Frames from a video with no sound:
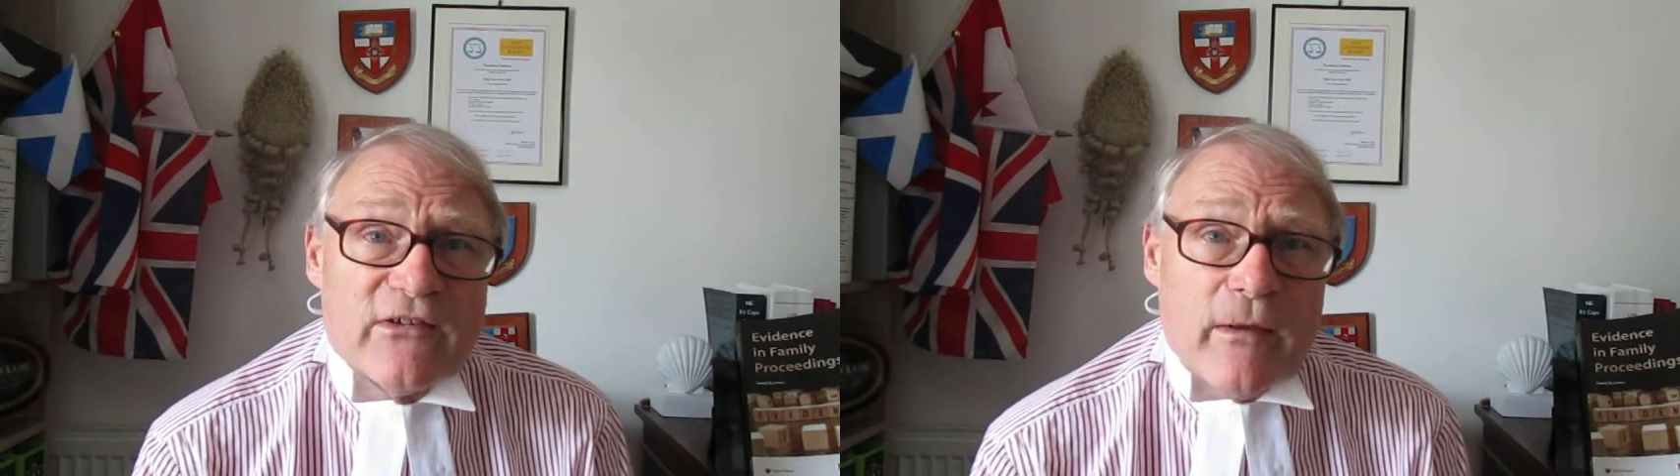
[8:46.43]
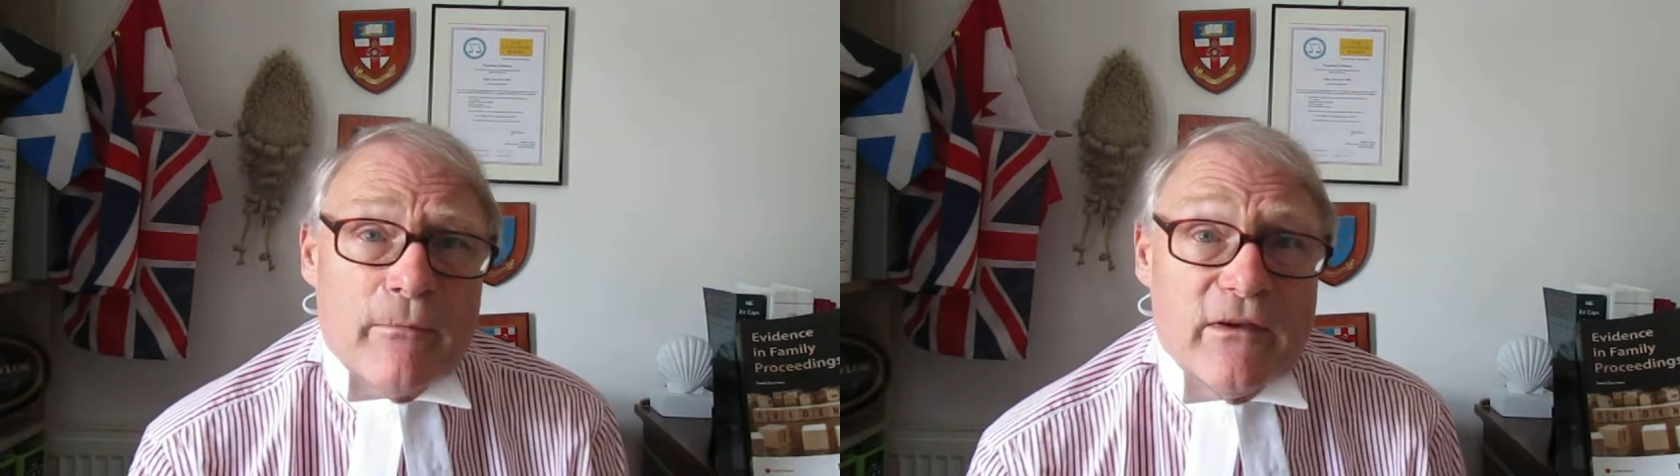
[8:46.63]

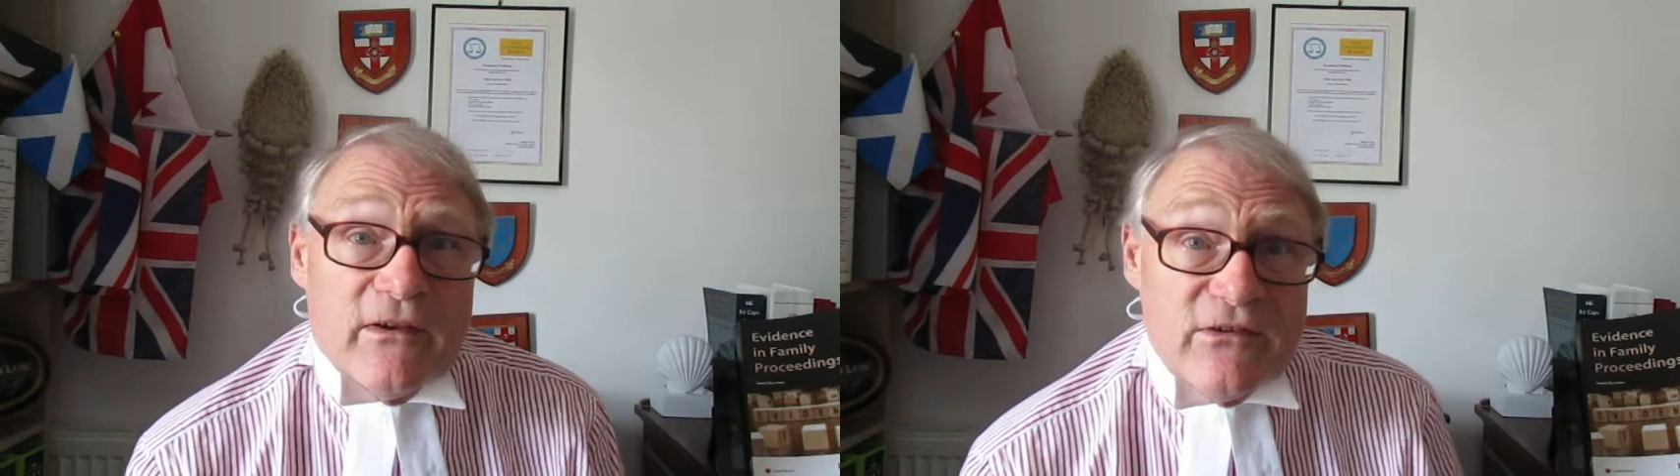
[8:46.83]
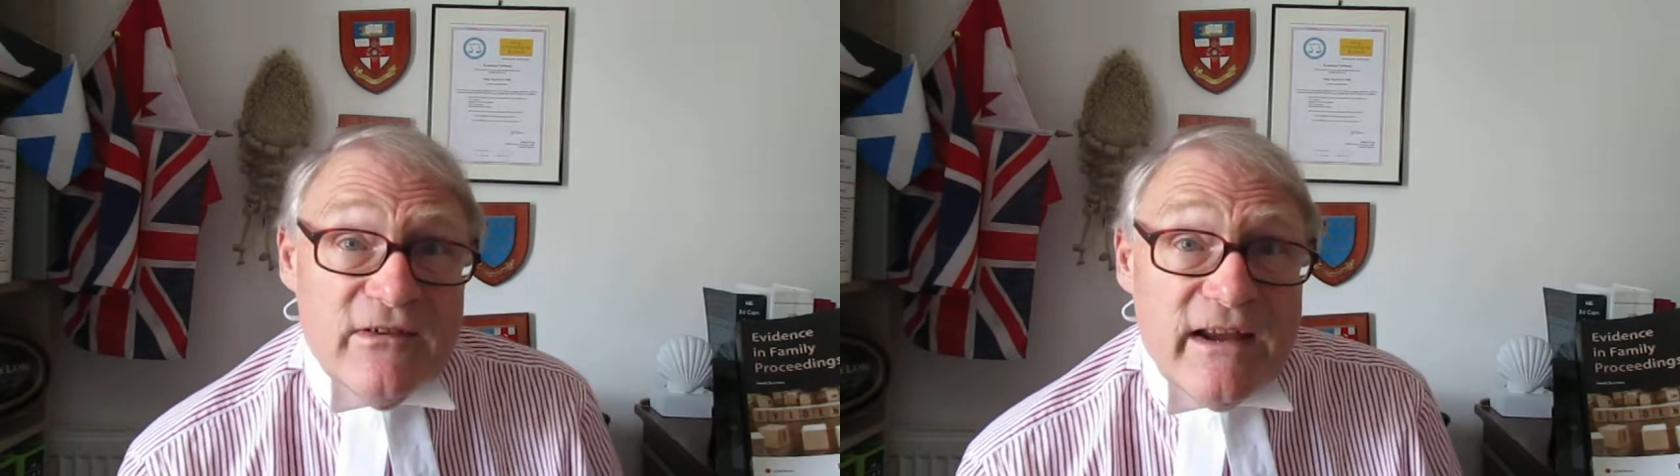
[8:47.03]
something
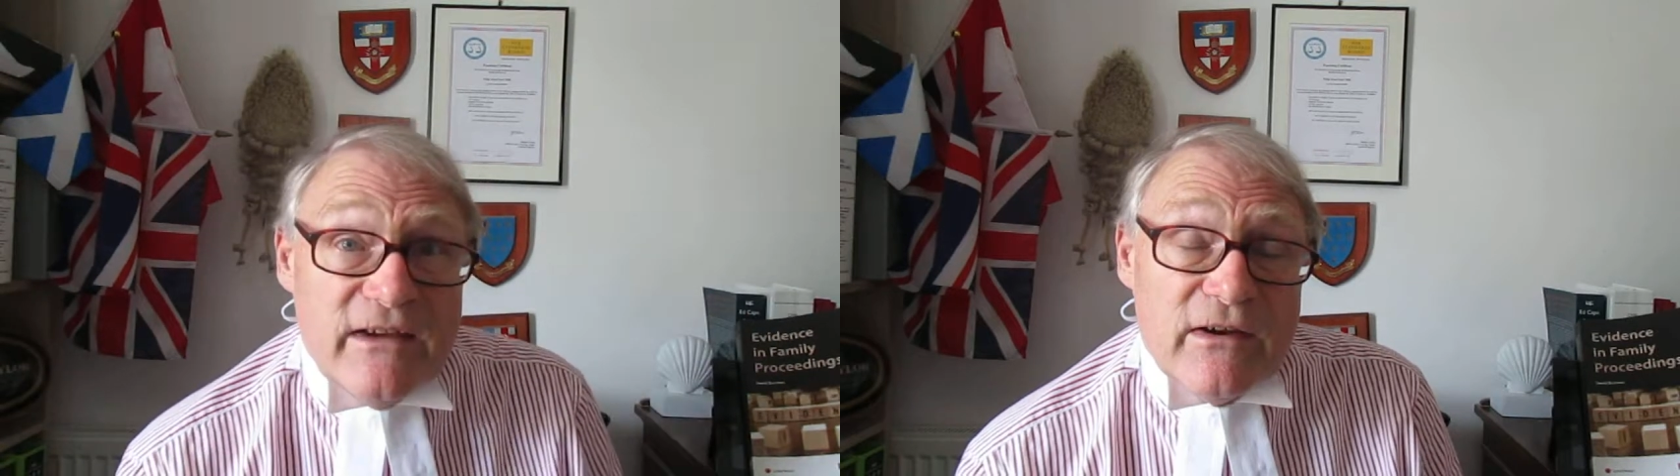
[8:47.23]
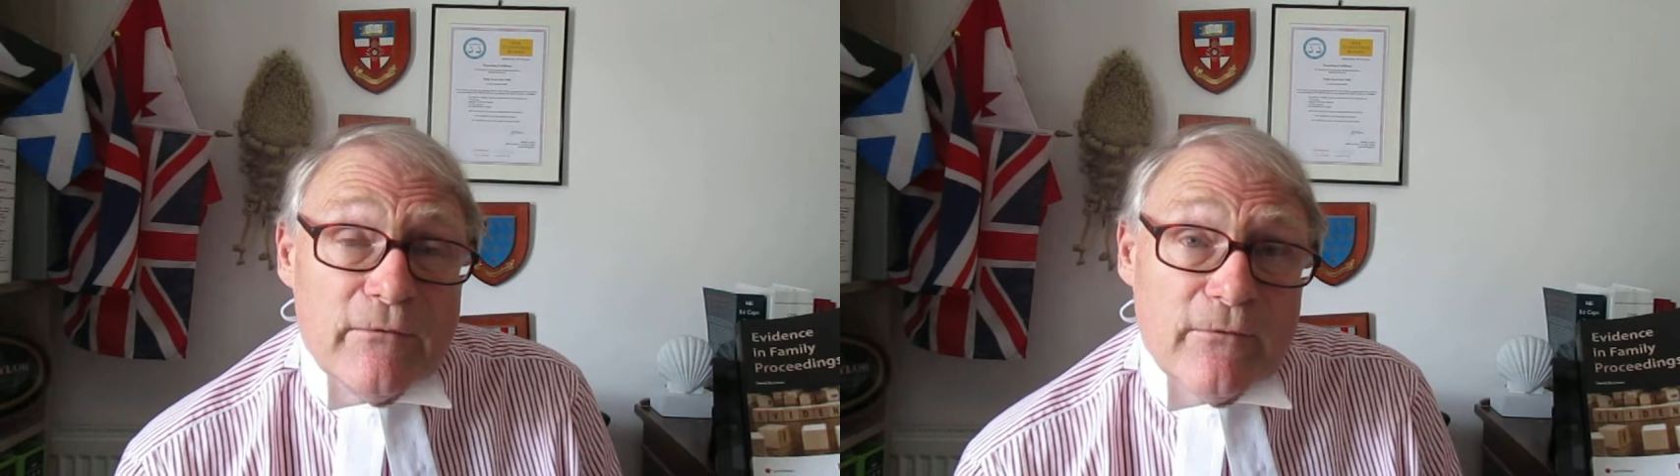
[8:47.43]
that's
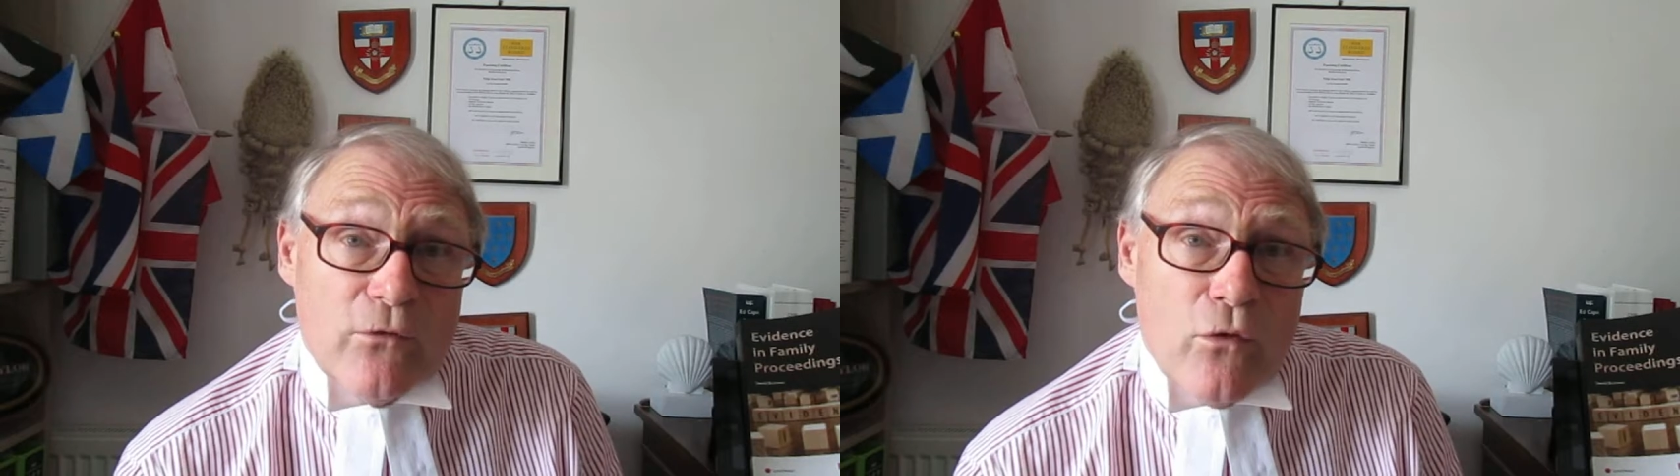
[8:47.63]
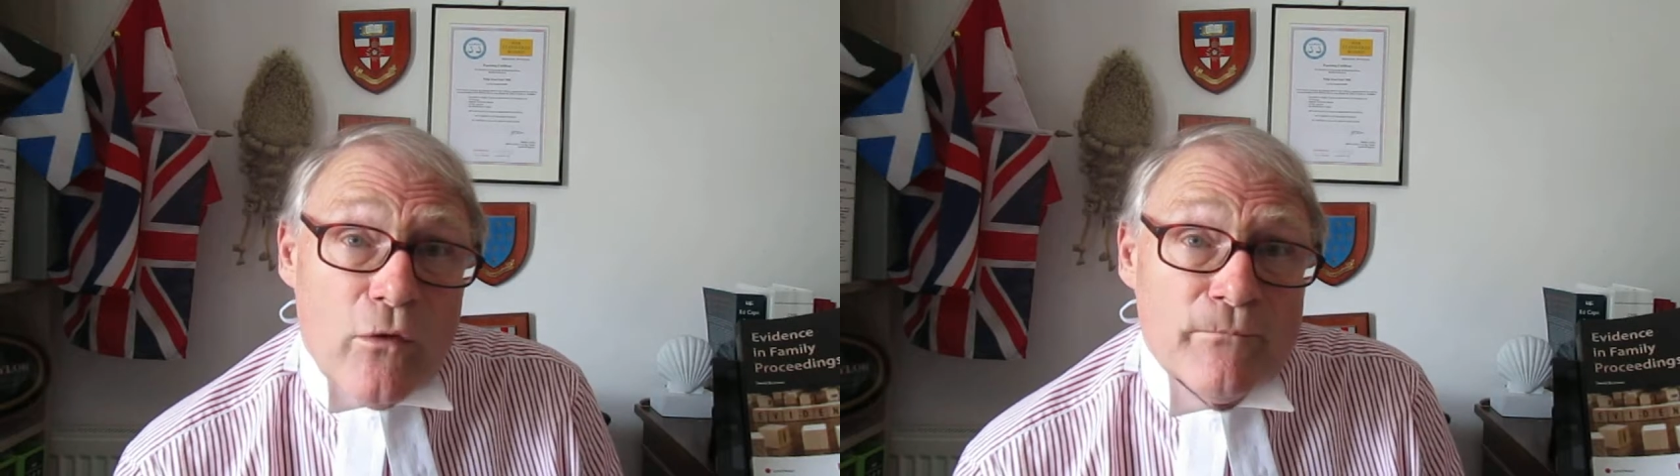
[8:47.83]
needed
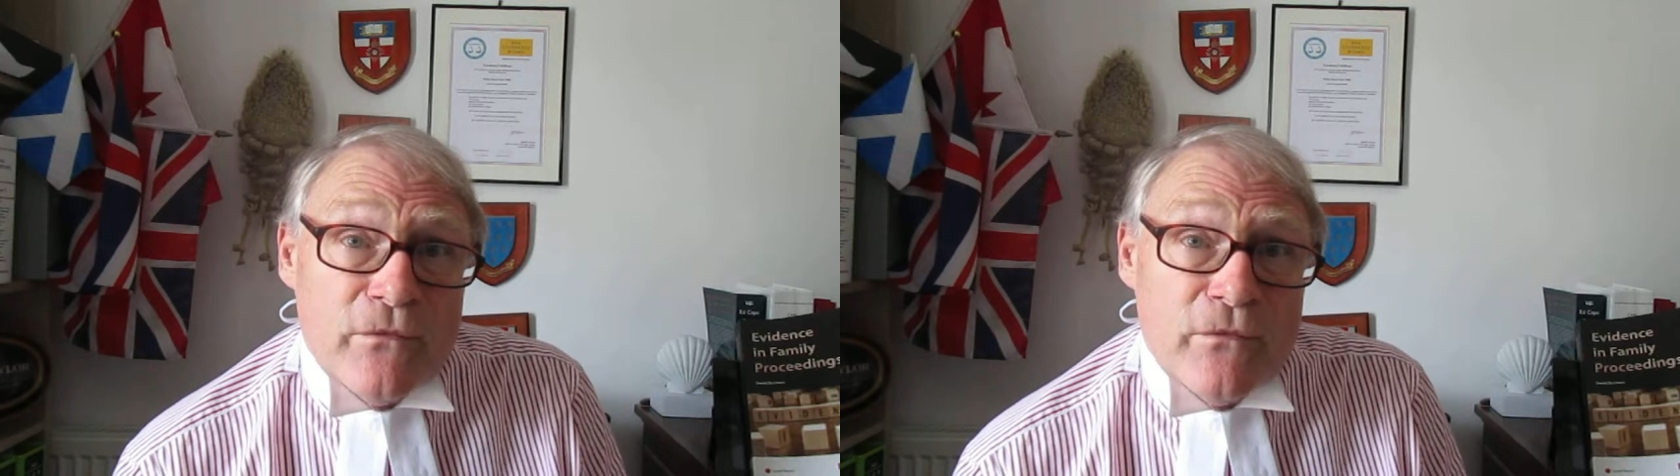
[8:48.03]
for